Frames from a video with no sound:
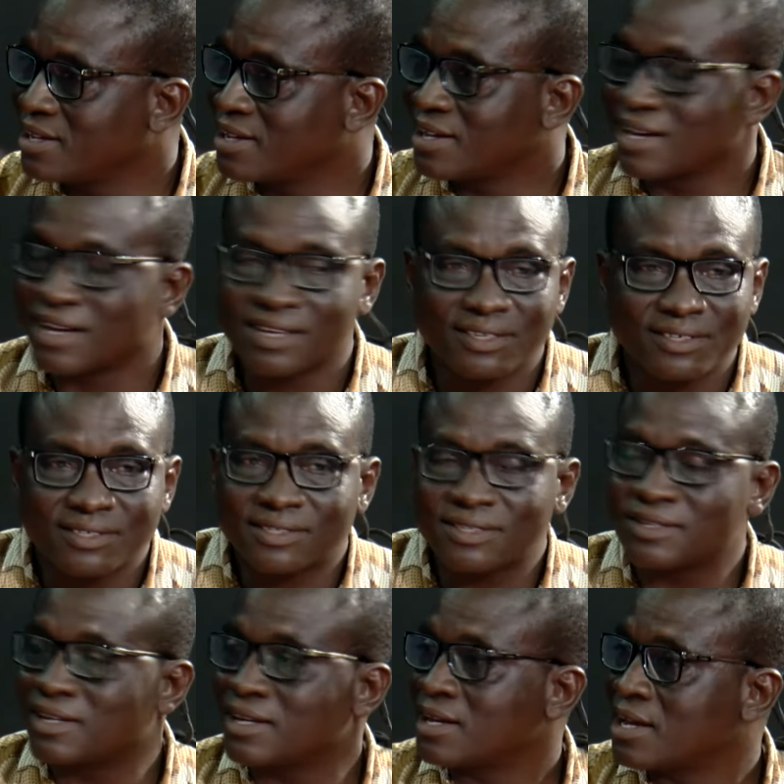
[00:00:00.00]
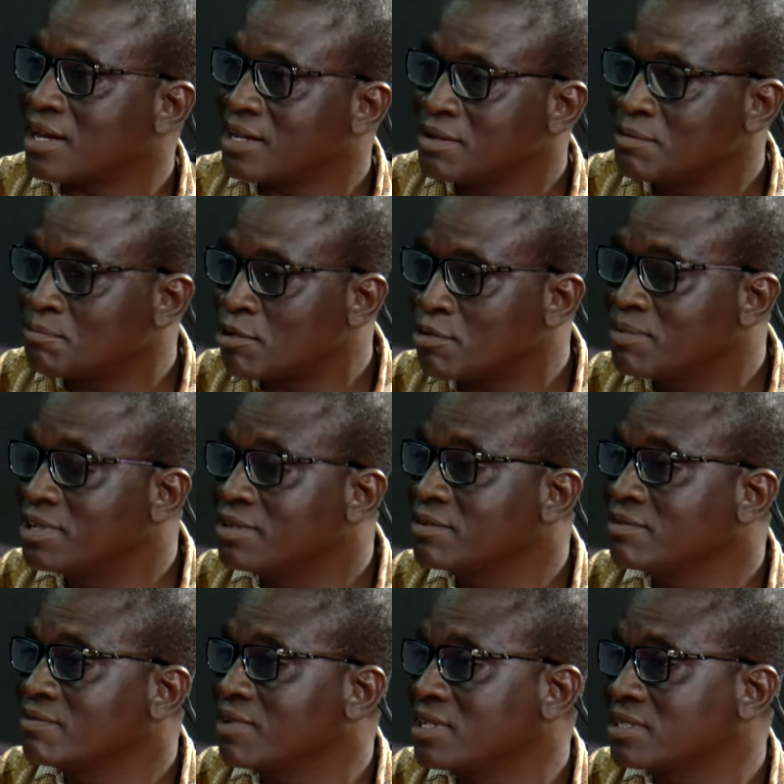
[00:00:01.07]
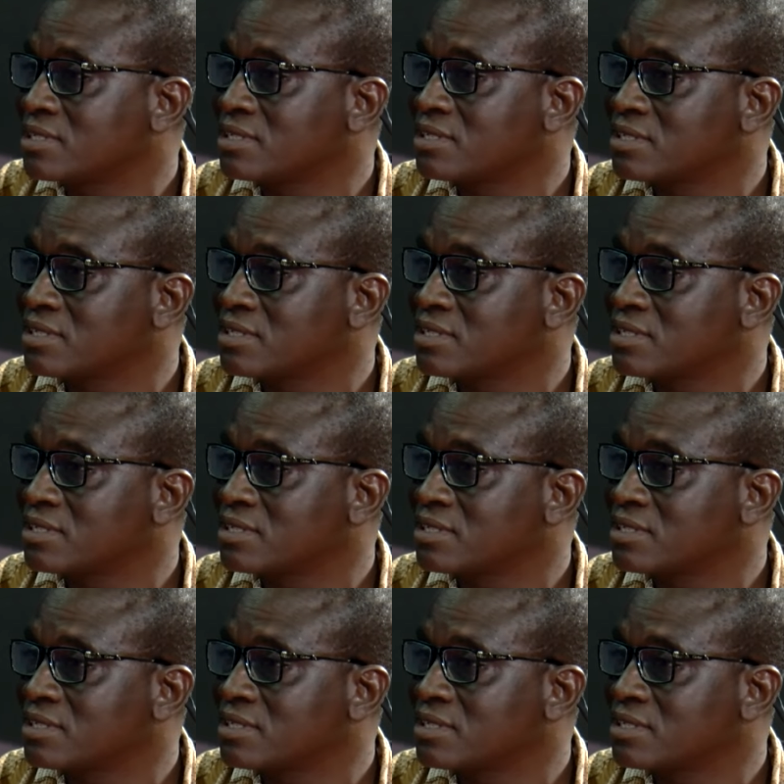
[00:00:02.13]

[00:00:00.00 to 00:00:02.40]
are in, are in public universities?